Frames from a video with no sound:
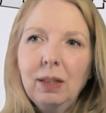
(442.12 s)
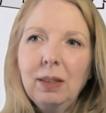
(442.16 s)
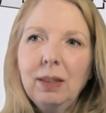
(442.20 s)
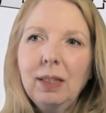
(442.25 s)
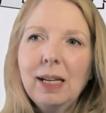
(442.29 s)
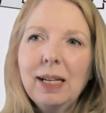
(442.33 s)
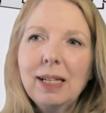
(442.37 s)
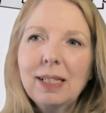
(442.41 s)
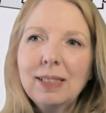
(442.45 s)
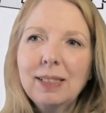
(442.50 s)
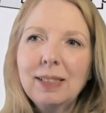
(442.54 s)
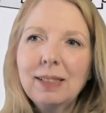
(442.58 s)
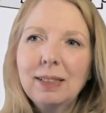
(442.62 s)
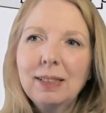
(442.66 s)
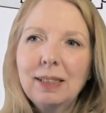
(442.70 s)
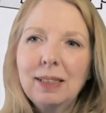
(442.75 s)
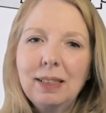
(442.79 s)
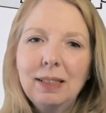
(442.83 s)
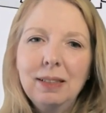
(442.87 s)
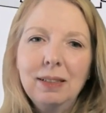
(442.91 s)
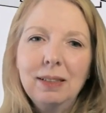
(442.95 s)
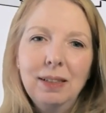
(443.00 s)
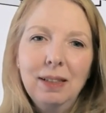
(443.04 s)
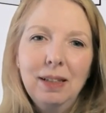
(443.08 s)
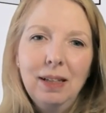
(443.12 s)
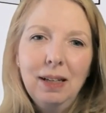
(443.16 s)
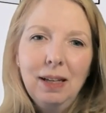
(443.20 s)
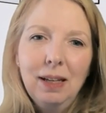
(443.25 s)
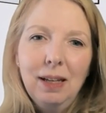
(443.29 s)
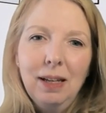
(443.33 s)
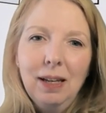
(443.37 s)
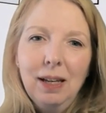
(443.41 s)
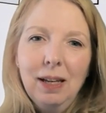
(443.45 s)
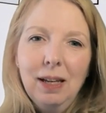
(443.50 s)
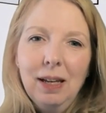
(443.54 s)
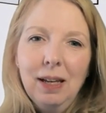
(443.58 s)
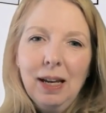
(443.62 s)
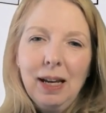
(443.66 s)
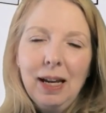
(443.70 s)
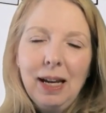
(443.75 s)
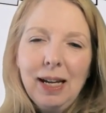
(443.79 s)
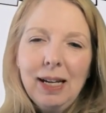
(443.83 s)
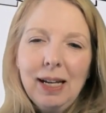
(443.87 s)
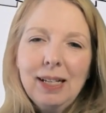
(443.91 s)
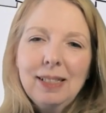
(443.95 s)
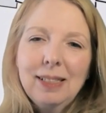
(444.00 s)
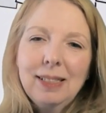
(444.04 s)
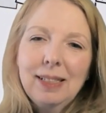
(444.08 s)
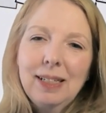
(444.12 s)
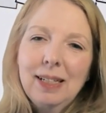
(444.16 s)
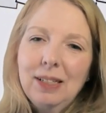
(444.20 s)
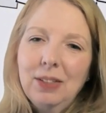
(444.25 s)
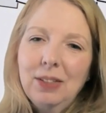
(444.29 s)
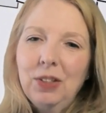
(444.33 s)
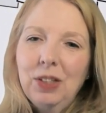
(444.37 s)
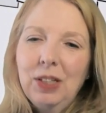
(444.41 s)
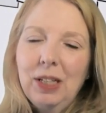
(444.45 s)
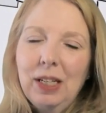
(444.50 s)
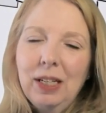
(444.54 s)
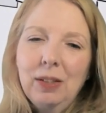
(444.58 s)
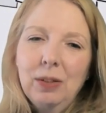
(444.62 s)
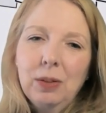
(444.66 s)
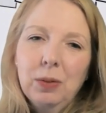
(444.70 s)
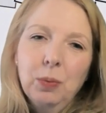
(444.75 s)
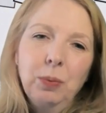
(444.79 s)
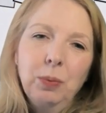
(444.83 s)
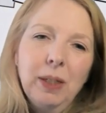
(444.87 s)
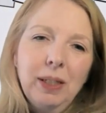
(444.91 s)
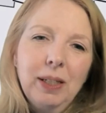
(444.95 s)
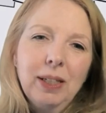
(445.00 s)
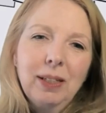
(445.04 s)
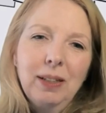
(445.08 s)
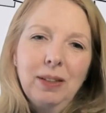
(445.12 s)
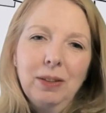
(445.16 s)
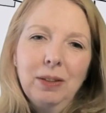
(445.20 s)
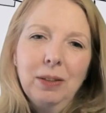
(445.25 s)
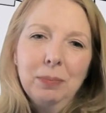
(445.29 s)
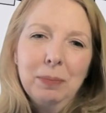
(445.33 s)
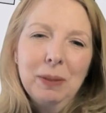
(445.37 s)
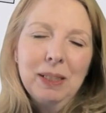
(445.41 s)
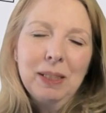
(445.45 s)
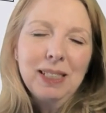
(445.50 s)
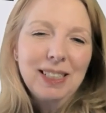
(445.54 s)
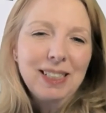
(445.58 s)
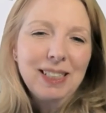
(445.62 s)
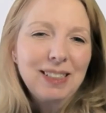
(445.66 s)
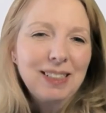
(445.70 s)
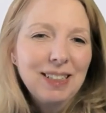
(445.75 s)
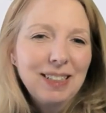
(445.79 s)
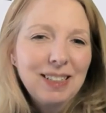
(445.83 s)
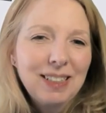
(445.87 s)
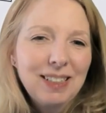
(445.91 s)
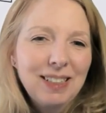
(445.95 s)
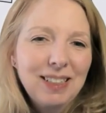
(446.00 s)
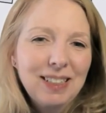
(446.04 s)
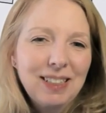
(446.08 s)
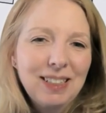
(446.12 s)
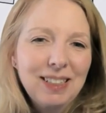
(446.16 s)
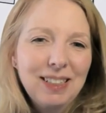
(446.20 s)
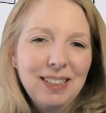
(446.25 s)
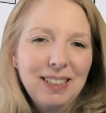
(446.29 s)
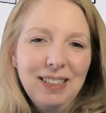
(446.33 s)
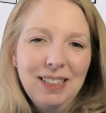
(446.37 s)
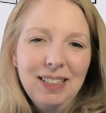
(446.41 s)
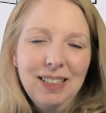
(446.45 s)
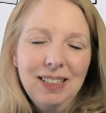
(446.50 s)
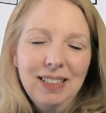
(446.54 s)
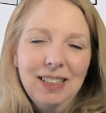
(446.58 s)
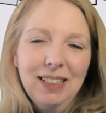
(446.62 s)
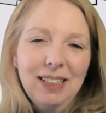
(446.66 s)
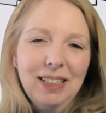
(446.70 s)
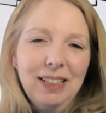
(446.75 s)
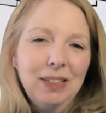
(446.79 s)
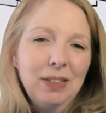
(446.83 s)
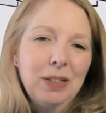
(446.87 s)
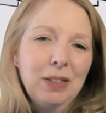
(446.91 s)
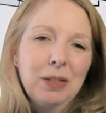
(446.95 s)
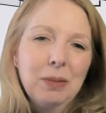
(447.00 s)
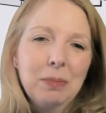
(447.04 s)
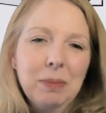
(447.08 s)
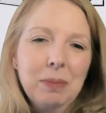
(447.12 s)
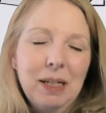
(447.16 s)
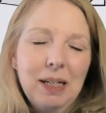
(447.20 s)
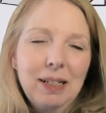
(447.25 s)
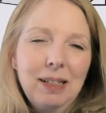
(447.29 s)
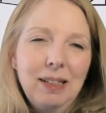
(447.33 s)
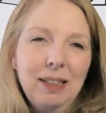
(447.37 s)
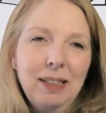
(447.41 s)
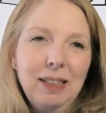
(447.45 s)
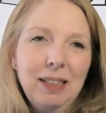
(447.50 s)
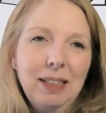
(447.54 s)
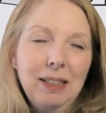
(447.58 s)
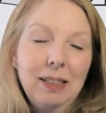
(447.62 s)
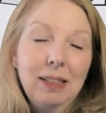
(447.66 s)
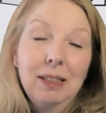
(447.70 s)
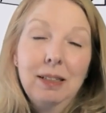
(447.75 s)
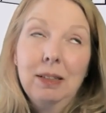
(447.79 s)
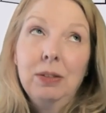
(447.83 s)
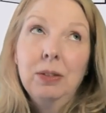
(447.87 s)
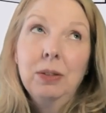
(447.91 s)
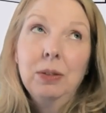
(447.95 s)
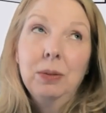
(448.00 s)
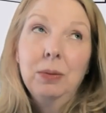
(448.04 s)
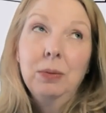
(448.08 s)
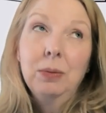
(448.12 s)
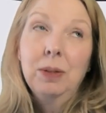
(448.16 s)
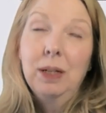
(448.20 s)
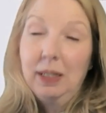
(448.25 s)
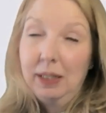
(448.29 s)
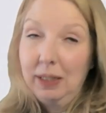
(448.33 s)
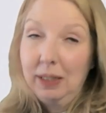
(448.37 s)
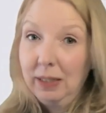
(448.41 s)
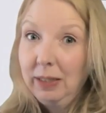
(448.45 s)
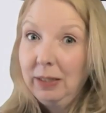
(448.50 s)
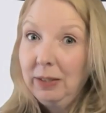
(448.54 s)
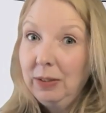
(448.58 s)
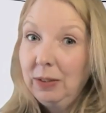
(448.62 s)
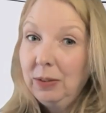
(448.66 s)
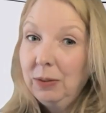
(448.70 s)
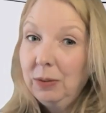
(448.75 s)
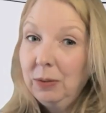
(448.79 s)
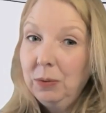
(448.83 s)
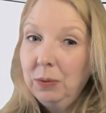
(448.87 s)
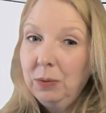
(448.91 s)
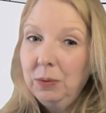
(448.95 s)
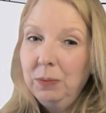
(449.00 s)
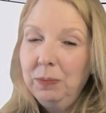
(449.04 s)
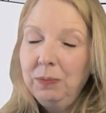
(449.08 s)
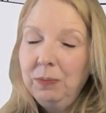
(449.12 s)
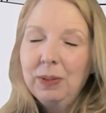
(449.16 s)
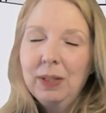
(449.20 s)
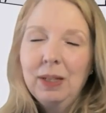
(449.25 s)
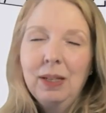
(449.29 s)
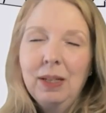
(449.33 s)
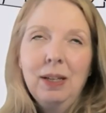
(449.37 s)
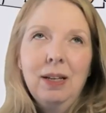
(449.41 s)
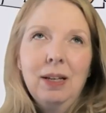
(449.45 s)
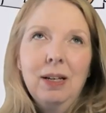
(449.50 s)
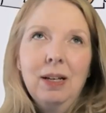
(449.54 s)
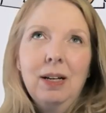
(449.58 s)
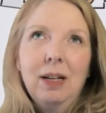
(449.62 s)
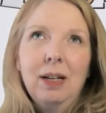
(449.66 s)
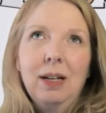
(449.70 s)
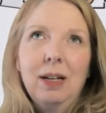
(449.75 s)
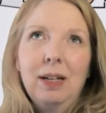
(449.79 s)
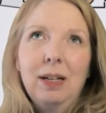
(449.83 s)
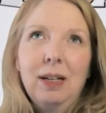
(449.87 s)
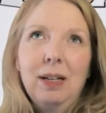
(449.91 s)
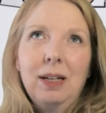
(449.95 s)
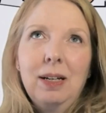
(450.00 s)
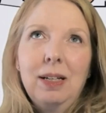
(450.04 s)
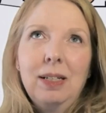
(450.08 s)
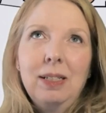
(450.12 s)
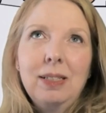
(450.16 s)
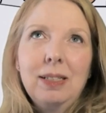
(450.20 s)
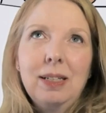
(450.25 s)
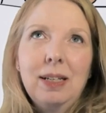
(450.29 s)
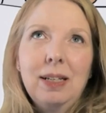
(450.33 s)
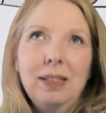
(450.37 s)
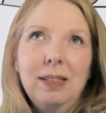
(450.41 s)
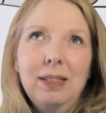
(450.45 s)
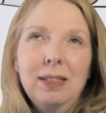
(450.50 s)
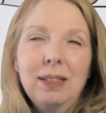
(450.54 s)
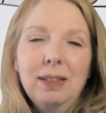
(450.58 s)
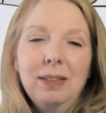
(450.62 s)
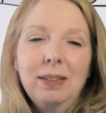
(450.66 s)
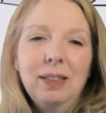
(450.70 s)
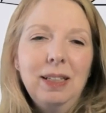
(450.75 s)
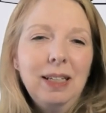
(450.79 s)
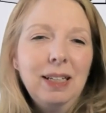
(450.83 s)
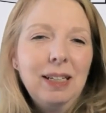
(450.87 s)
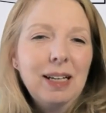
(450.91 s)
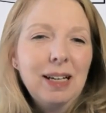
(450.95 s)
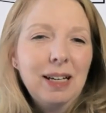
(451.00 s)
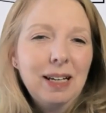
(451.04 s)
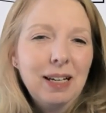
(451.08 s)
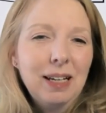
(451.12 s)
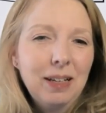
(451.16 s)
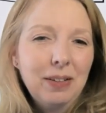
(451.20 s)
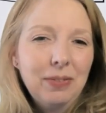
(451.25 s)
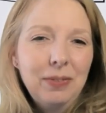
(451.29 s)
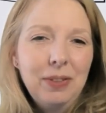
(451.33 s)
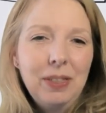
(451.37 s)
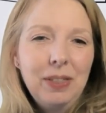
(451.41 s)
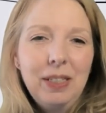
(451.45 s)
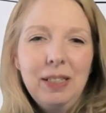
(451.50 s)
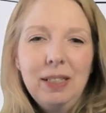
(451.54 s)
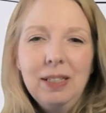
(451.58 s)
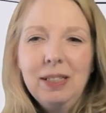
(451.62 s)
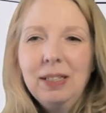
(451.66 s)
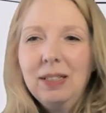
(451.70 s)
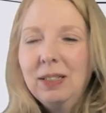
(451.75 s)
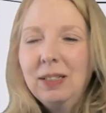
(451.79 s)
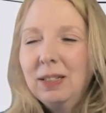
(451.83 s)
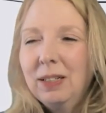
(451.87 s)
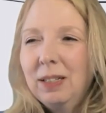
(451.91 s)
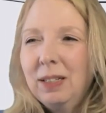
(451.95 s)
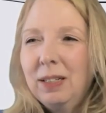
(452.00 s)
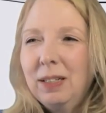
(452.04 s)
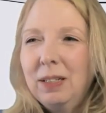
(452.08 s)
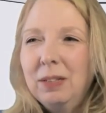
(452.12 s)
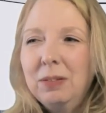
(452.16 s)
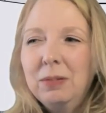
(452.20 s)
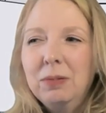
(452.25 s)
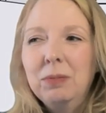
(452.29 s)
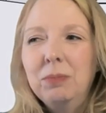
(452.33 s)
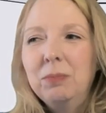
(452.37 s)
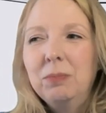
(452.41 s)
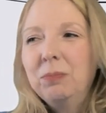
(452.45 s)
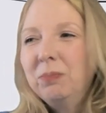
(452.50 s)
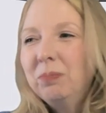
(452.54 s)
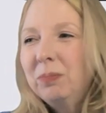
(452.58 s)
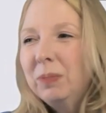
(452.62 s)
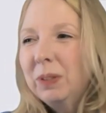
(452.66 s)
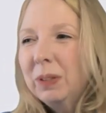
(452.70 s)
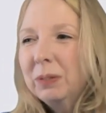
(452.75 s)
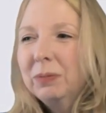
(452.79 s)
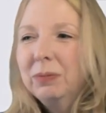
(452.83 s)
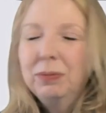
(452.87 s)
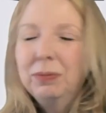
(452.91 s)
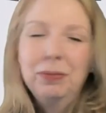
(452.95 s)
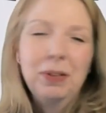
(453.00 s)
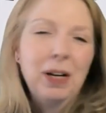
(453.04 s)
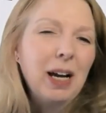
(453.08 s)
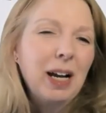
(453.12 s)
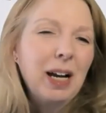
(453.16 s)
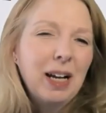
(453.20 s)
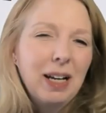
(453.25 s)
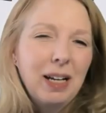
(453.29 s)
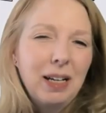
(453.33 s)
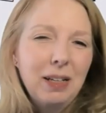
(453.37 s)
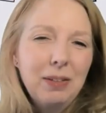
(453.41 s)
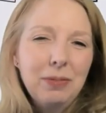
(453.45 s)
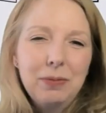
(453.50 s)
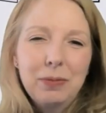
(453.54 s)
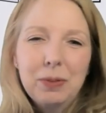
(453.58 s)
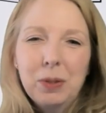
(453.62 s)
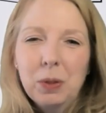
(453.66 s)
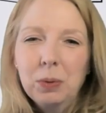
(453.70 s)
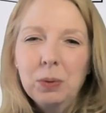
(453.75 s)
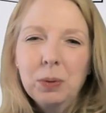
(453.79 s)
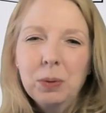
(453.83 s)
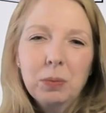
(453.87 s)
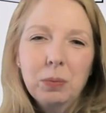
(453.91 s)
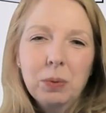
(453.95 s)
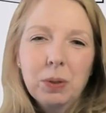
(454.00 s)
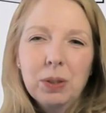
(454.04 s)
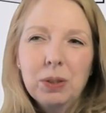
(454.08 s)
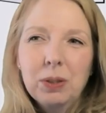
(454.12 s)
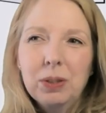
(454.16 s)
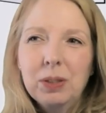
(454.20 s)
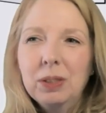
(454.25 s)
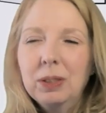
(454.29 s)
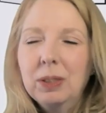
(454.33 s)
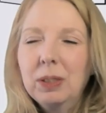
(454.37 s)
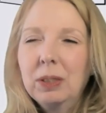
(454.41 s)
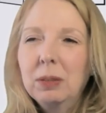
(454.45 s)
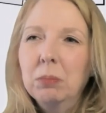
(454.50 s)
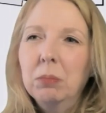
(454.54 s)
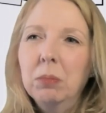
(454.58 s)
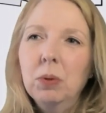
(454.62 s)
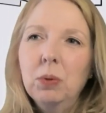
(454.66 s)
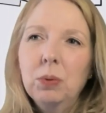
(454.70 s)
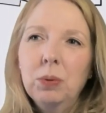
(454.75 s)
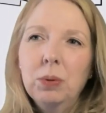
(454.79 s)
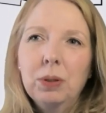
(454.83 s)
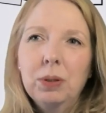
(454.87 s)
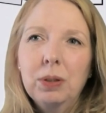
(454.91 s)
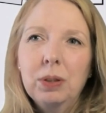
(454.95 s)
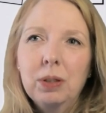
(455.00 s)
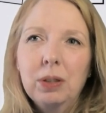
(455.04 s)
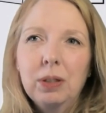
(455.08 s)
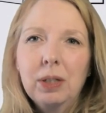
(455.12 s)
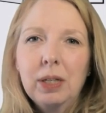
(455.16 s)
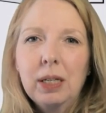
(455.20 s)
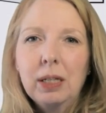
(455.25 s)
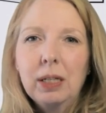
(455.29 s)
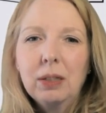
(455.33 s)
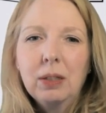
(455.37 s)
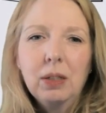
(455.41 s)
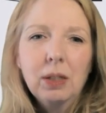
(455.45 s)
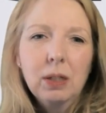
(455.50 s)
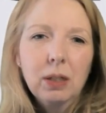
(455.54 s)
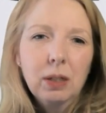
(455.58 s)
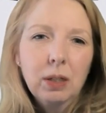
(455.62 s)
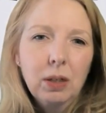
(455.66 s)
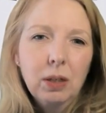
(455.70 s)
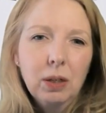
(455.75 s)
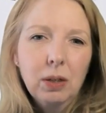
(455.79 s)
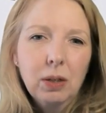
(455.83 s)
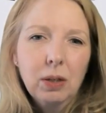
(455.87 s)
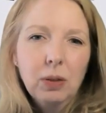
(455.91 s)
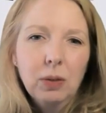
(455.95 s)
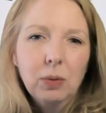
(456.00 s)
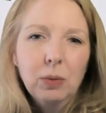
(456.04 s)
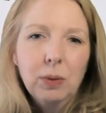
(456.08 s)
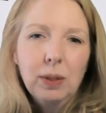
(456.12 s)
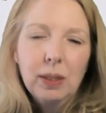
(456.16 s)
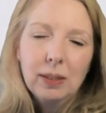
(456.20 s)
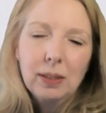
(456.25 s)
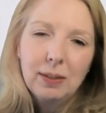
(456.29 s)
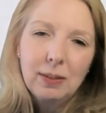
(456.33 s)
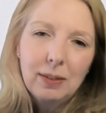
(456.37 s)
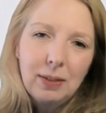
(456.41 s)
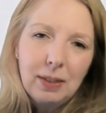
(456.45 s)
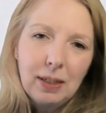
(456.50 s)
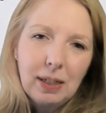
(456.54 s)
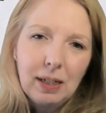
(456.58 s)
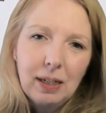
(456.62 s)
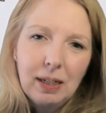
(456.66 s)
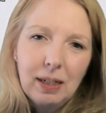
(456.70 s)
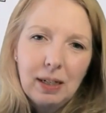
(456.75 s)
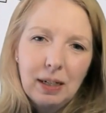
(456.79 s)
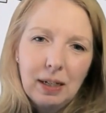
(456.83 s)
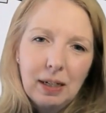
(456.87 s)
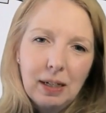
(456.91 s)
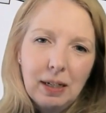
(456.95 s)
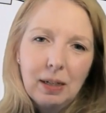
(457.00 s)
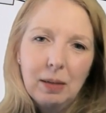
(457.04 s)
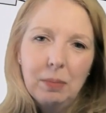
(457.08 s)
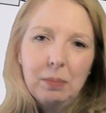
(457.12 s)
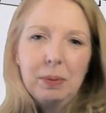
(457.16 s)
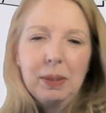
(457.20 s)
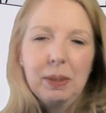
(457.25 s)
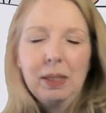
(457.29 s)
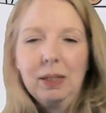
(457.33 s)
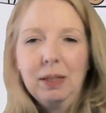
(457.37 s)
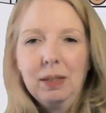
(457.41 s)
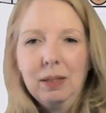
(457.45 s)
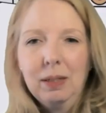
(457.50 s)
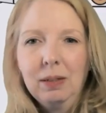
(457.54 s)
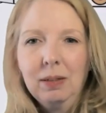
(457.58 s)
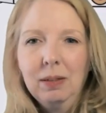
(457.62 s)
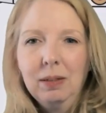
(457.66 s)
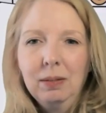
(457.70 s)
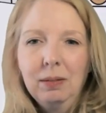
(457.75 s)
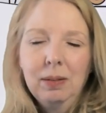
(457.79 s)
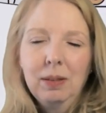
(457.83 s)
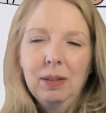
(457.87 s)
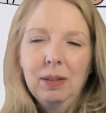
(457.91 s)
Lastly, as educators, we get a little bit stuck in our modeling. I know I do. I tend to lean heavy on 5 core words, more and go and stop and